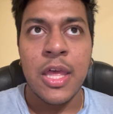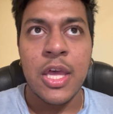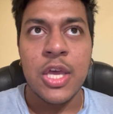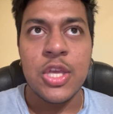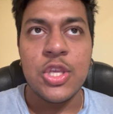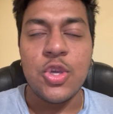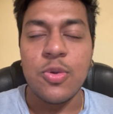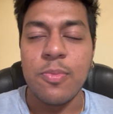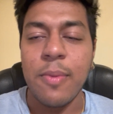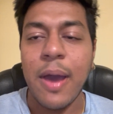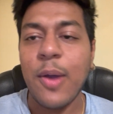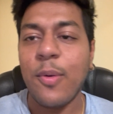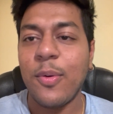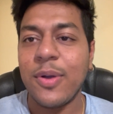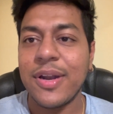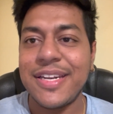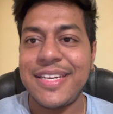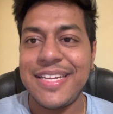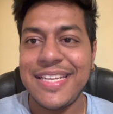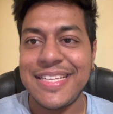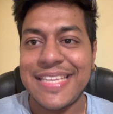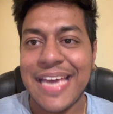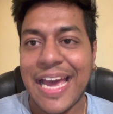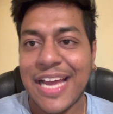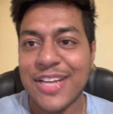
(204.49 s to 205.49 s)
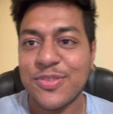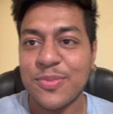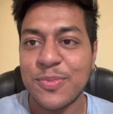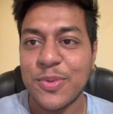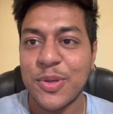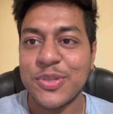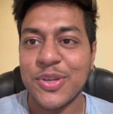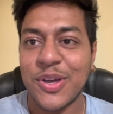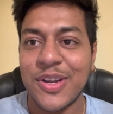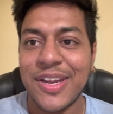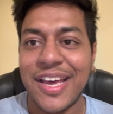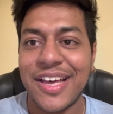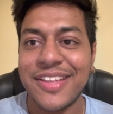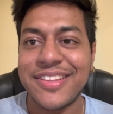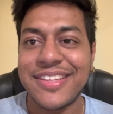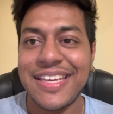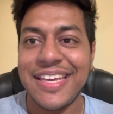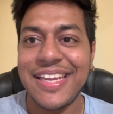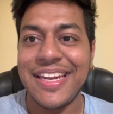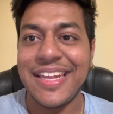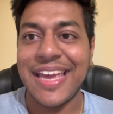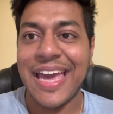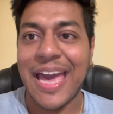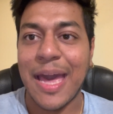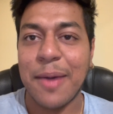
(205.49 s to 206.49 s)
you might want to detach from those unhealthy
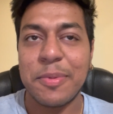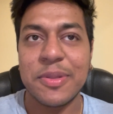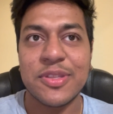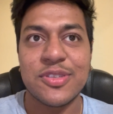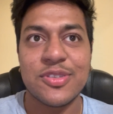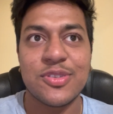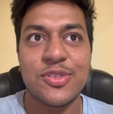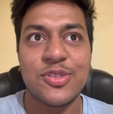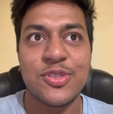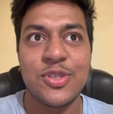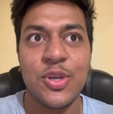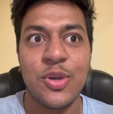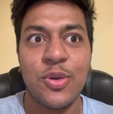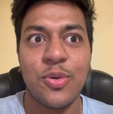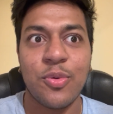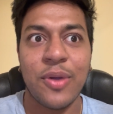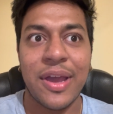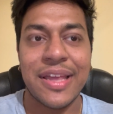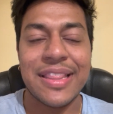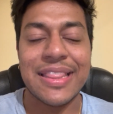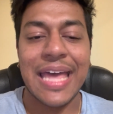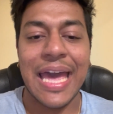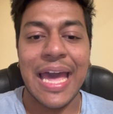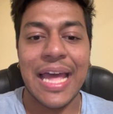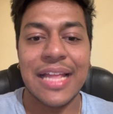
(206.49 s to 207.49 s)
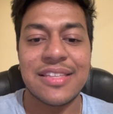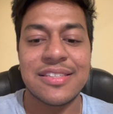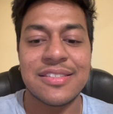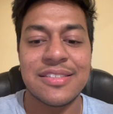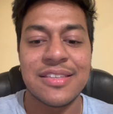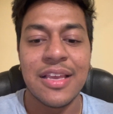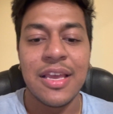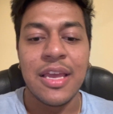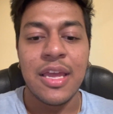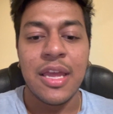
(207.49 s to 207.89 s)
eating habits too, right? That's